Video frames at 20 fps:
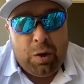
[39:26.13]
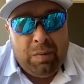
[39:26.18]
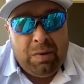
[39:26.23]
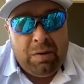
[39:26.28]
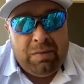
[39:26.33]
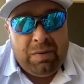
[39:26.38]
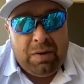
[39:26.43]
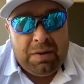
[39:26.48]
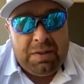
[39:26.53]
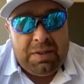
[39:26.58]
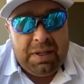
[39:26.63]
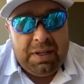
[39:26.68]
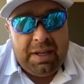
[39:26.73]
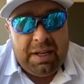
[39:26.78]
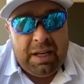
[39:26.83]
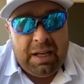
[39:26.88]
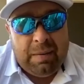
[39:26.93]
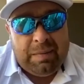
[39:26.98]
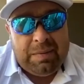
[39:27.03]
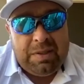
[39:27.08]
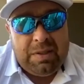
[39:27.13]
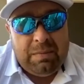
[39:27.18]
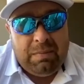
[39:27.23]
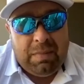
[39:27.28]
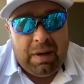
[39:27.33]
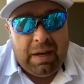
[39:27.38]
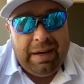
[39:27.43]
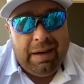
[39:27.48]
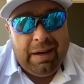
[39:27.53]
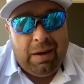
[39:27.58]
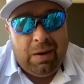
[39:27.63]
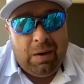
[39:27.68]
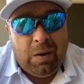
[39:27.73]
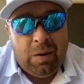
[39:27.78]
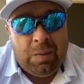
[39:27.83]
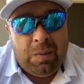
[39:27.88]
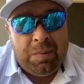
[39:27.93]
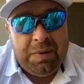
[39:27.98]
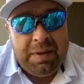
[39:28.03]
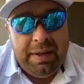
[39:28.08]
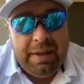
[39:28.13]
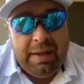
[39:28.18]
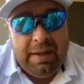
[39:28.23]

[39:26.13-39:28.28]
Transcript: Removal to come to my home